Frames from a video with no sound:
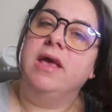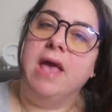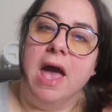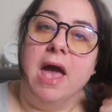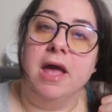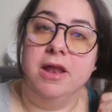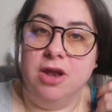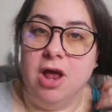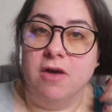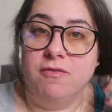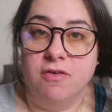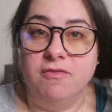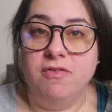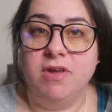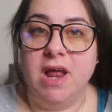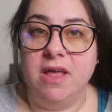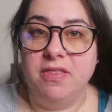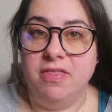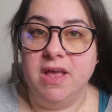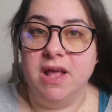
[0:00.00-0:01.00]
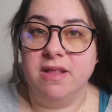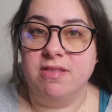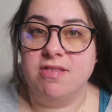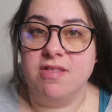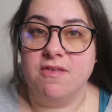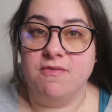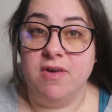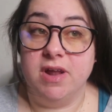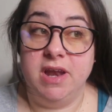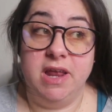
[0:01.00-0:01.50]
get enough of it. I think it's
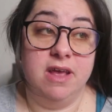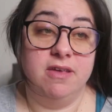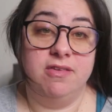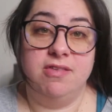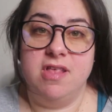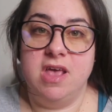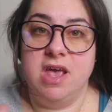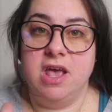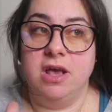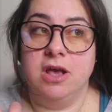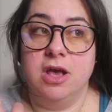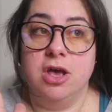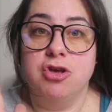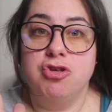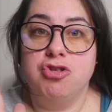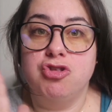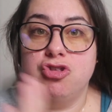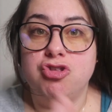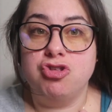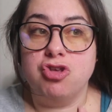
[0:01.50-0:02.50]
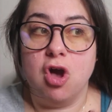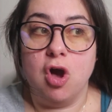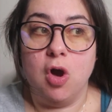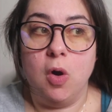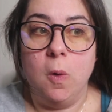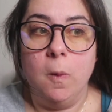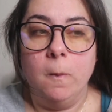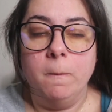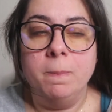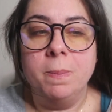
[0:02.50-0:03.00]
the funniest thing.
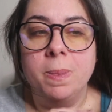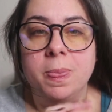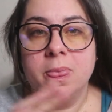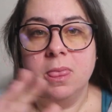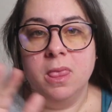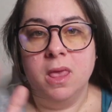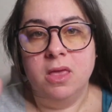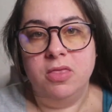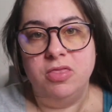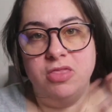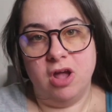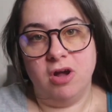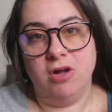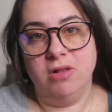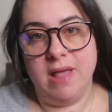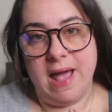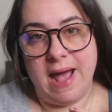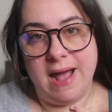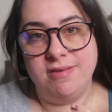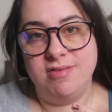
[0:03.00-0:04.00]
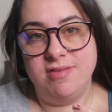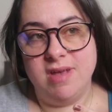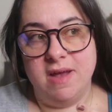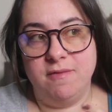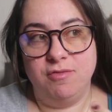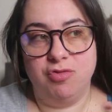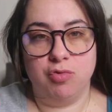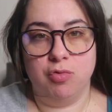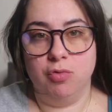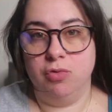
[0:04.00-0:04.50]
So their last day
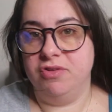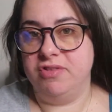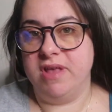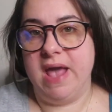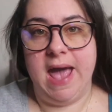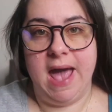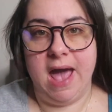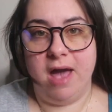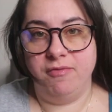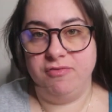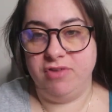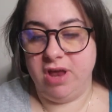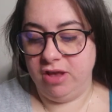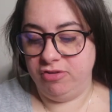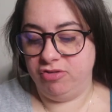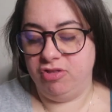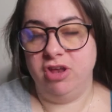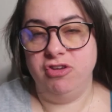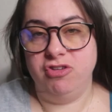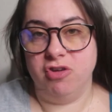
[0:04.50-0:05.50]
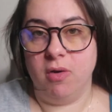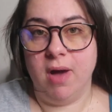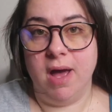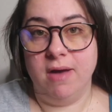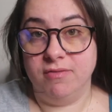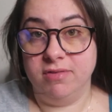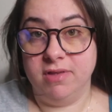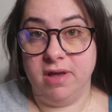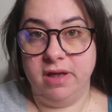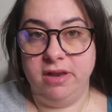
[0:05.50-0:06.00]
of school is a half day, so they don't
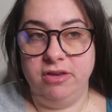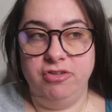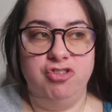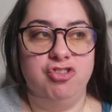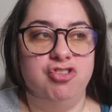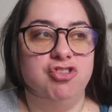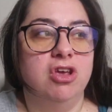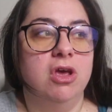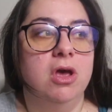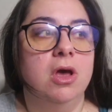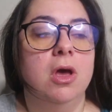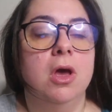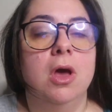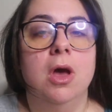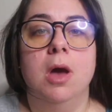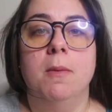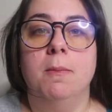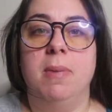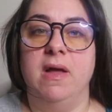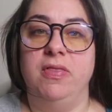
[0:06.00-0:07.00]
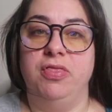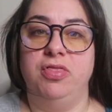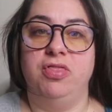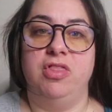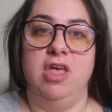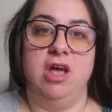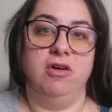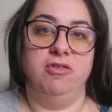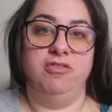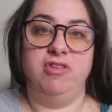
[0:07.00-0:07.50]
have lunch. But
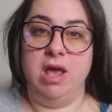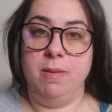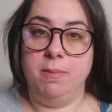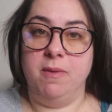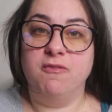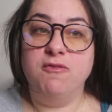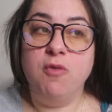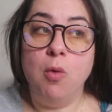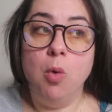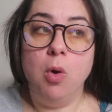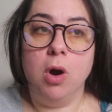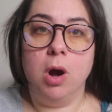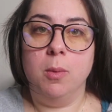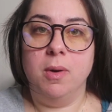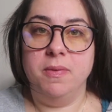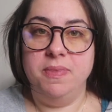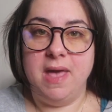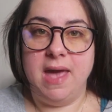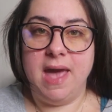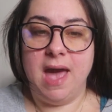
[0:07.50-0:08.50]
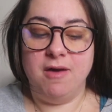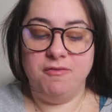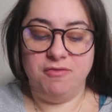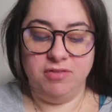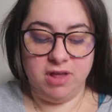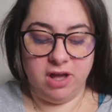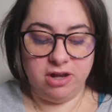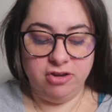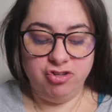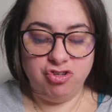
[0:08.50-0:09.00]
their day before, when they have
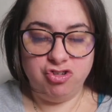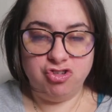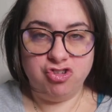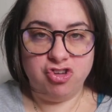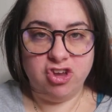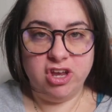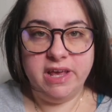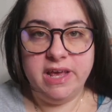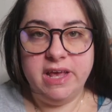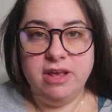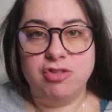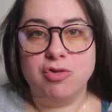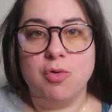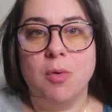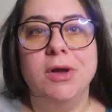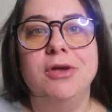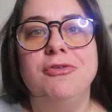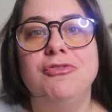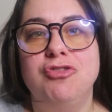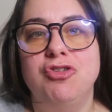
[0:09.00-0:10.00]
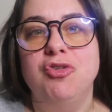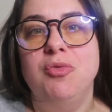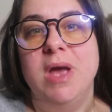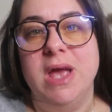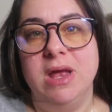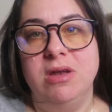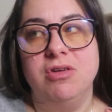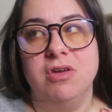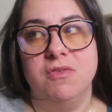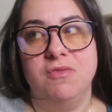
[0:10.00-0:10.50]
lunch, he's going to
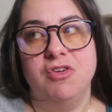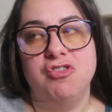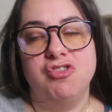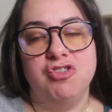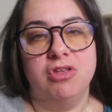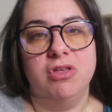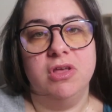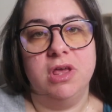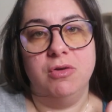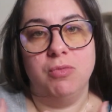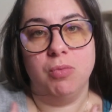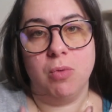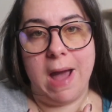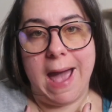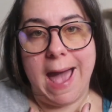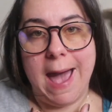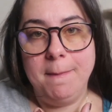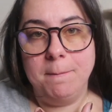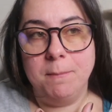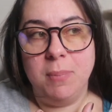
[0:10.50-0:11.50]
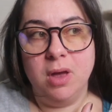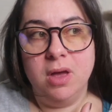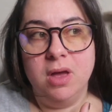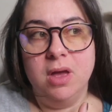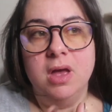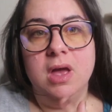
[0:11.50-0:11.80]
individually wrap